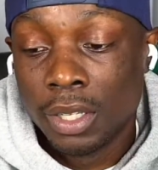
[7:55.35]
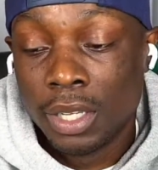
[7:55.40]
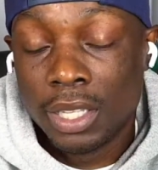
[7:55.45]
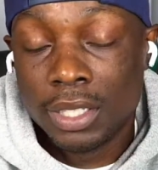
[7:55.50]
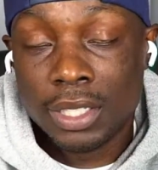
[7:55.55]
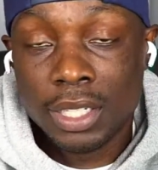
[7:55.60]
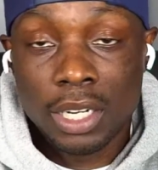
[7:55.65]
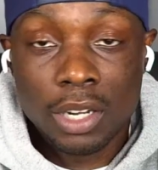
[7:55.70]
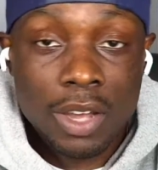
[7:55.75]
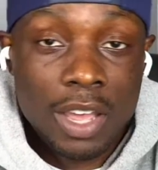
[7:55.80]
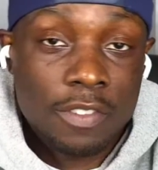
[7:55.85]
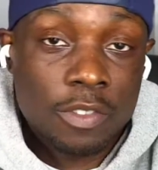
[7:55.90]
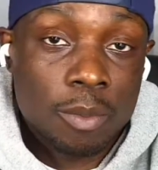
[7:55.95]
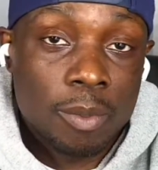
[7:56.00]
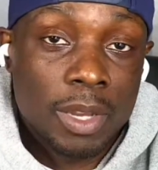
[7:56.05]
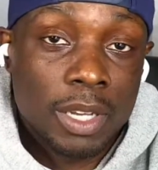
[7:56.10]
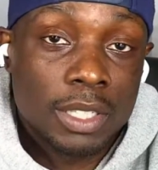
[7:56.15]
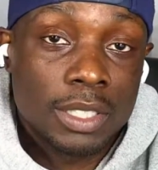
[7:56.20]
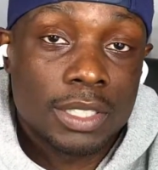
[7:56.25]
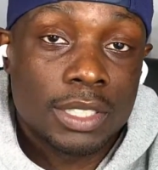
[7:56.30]
And then they'll have to
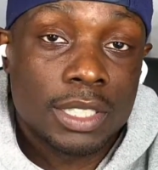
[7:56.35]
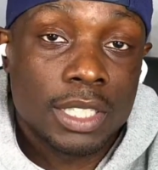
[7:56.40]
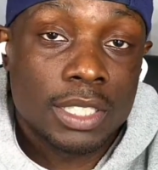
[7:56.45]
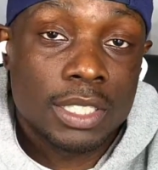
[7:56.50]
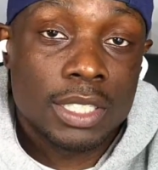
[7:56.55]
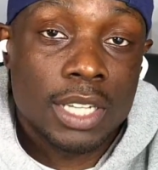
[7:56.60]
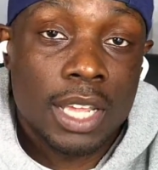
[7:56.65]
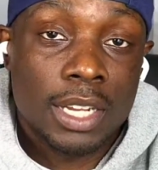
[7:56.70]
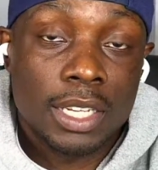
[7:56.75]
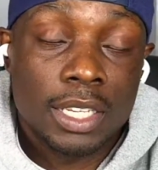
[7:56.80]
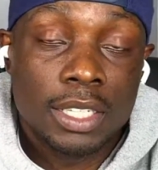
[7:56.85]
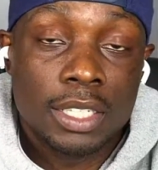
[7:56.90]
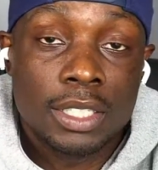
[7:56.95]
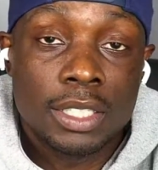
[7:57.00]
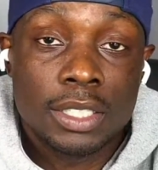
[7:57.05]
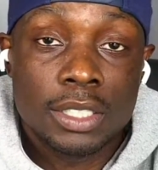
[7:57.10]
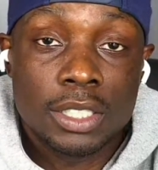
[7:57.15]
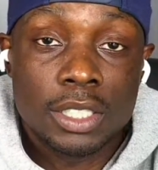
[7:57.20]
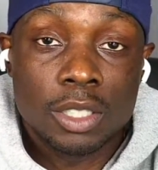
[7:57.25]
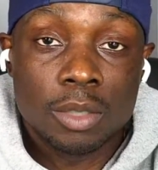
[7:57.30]
make a decision at the end of
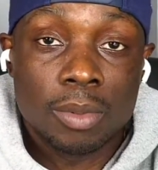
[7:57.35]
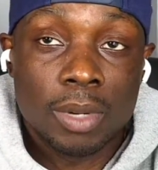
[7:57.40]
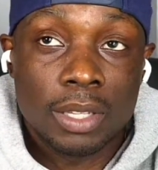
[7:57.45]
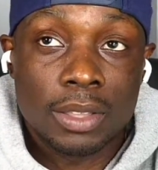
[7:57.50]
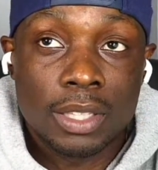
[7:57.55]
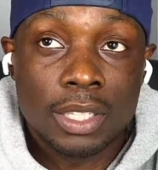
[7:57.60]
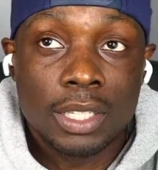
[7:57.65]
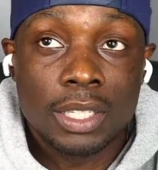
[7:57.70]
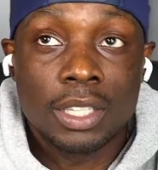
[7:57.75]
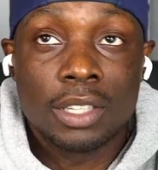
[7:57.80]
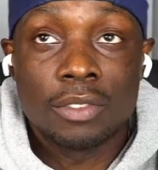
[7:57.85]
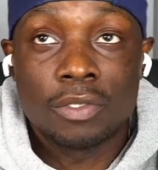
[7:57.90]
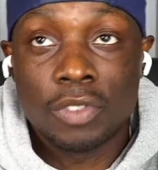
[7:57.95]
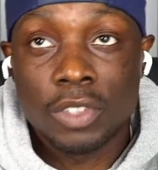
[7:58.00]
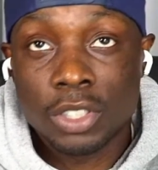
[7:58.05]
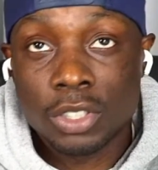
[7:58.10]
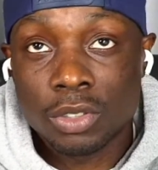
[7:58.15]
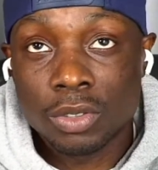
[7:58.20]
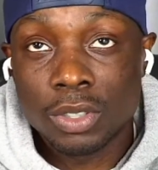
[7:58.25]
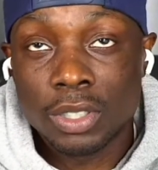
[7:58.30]
this year. But I think
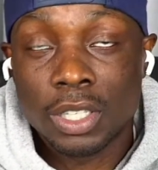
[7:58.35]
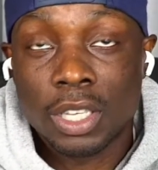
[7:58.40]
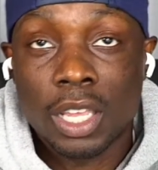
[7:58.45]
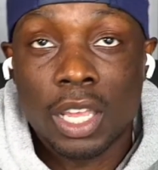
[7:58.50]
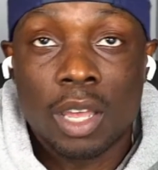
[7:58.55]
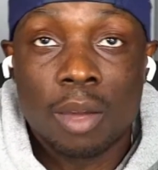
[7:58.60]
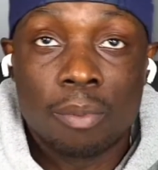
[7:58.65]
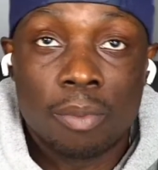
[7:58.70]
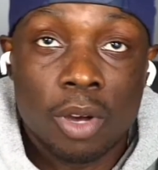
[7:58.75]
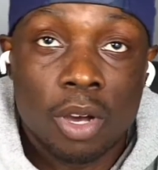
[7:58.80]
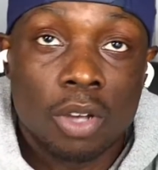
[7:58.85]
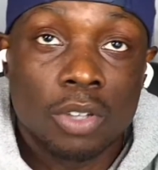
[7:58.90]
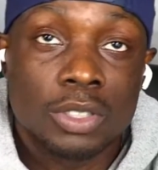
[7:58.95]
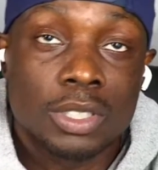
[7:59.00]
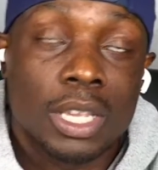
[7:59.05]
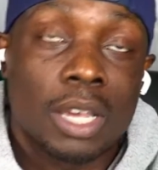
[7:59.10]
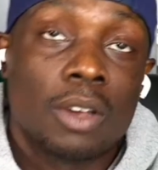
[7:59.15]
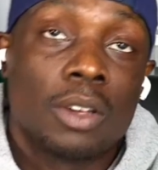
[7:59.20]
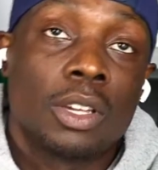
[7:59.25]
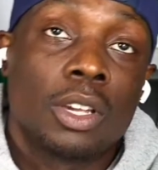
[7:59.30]
eventually Cam
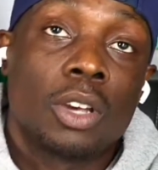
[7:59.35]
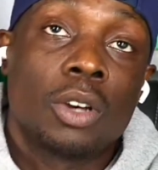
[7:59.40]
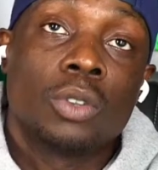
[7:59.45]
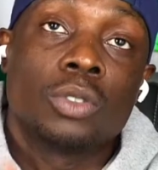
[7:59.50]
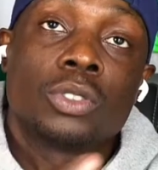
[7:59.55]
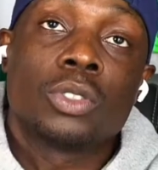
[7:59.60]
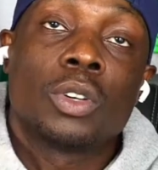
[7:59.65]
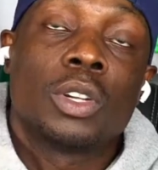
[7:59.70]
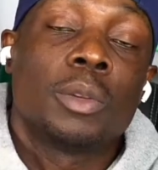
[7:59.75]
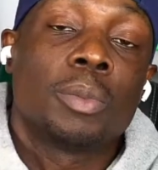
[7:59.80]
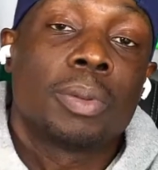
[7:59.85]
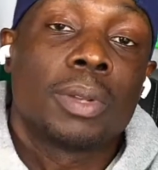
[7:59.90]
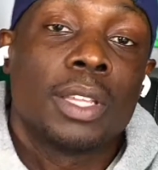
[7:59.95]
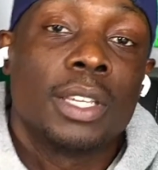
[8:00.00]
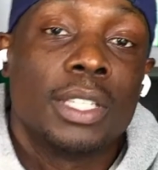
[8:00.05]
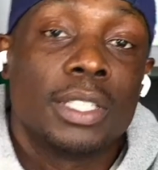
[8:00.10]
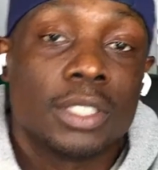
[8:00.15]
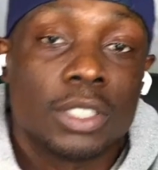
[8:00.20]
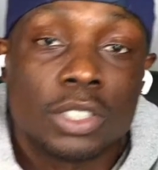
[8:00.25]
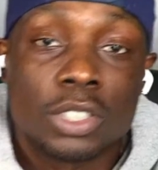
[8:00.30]
balls out and goes on and
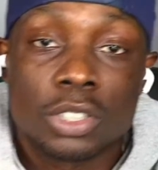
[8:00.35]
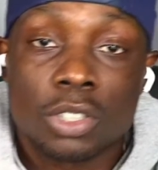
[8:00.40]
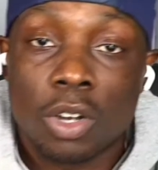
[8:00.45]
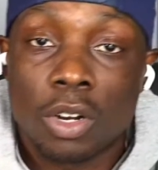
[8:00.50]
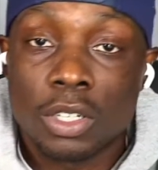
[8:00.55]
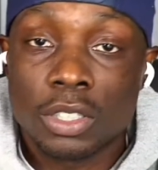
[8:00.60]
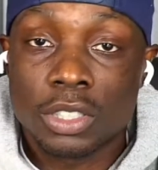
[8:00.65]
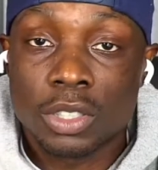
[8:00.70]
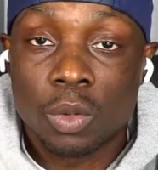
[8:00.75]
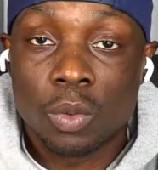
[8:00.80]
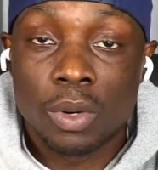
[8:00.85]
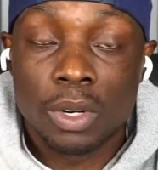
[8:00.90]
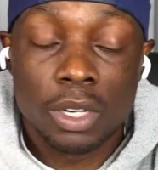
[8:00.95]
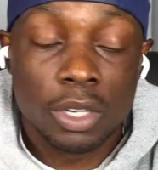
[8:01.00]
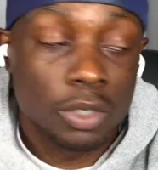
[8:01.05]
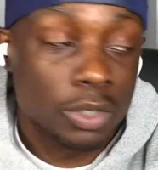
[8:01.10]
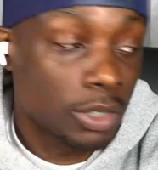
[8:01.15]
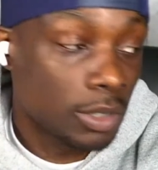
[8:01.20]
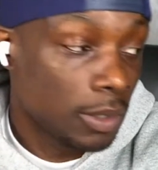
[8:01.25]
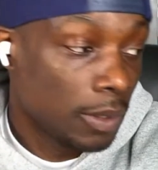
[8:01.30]
plays and starts somewhere
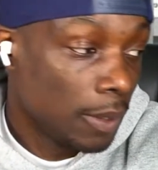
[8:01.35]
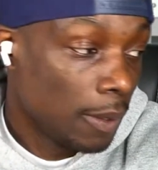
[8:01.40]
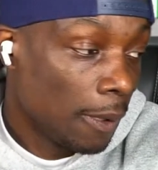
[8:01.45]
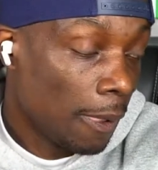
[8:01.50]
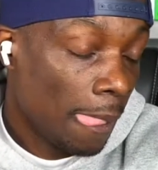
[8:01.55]
else.